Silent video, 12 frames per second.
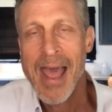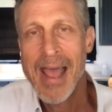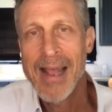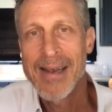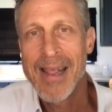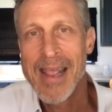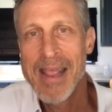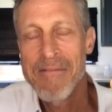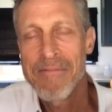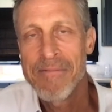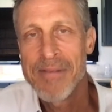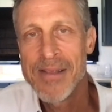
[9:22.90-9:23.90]
And
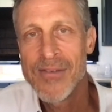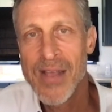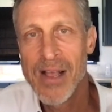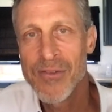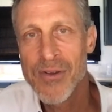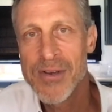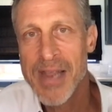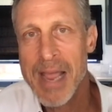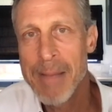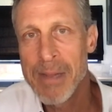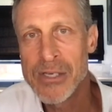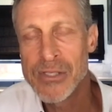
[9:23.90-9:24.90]
if these cells are
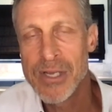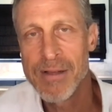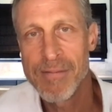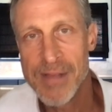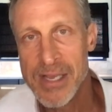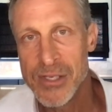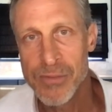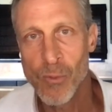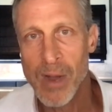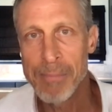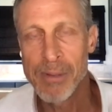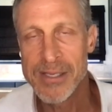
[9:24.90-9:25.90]
damaged, these
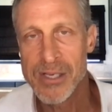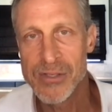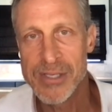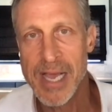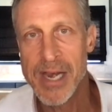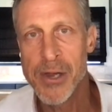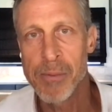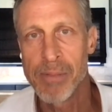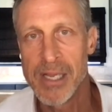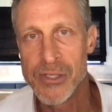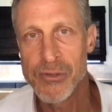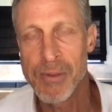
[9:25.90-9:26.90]
white blood cells get in your
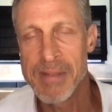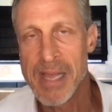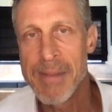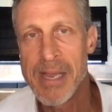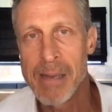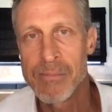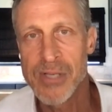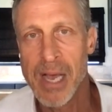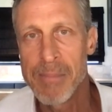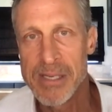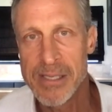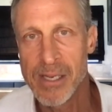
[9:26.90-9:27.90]
bloodstream and they become
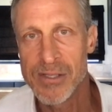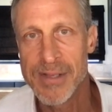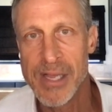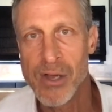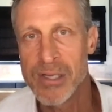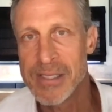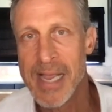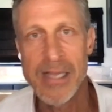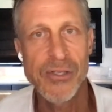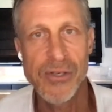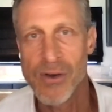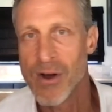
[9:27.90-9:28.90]
zombie cells and they cause
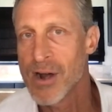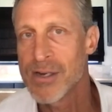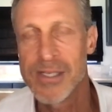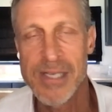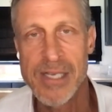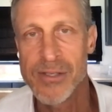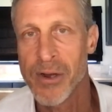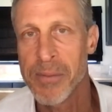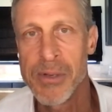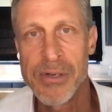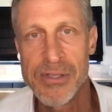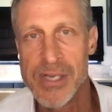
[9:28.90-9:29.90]
cancer, heart disease,
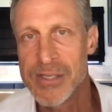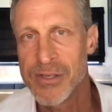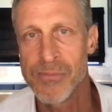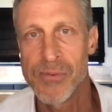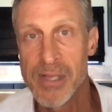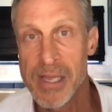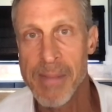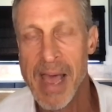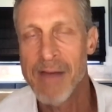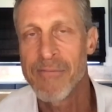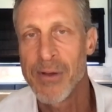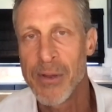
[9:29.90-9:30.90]
autoimmune disease. They're really
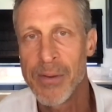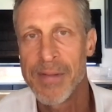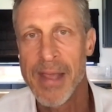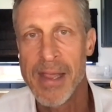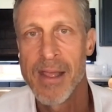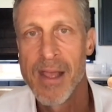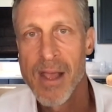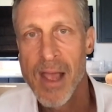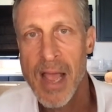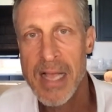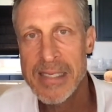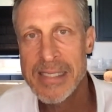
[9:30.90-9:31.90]
bad for you and they
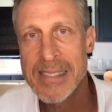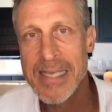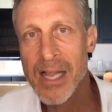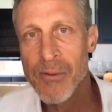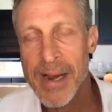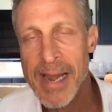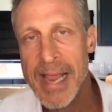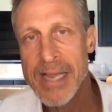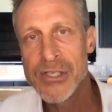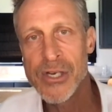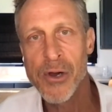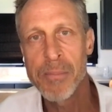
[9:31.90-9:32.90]
accelerate
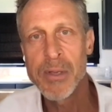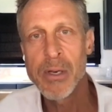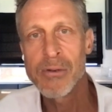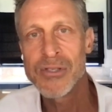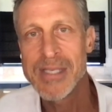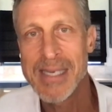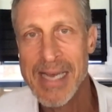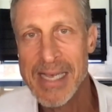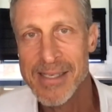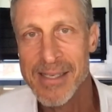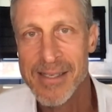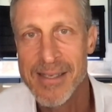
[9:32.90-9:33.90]
aging or
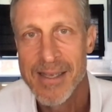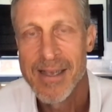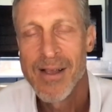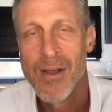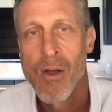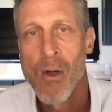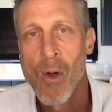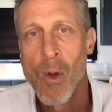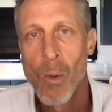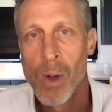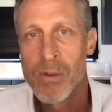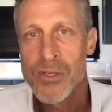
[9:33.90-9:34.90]
immunosenescence.
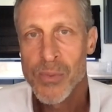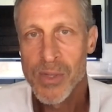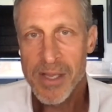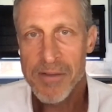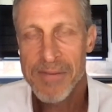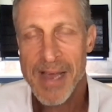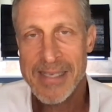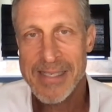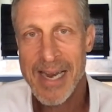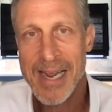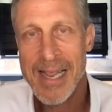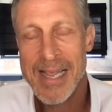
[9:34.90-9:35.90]
Well, what's really
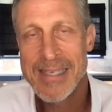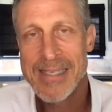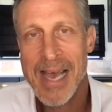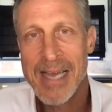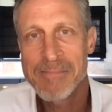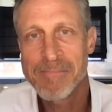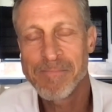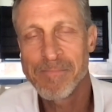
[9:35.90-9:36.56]
fascinating is that